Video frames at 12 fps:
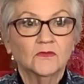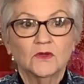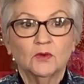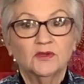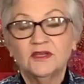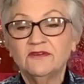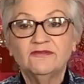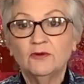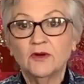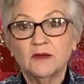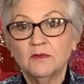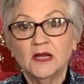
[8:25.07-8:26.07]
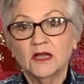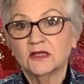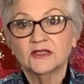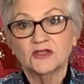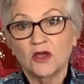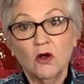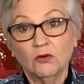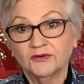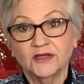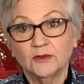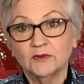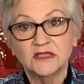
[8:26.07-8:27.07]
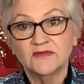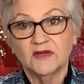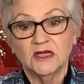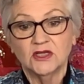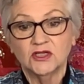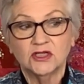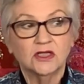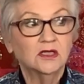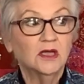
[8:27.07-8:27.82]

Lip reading: Within 40 minutes, the whole thing was finished.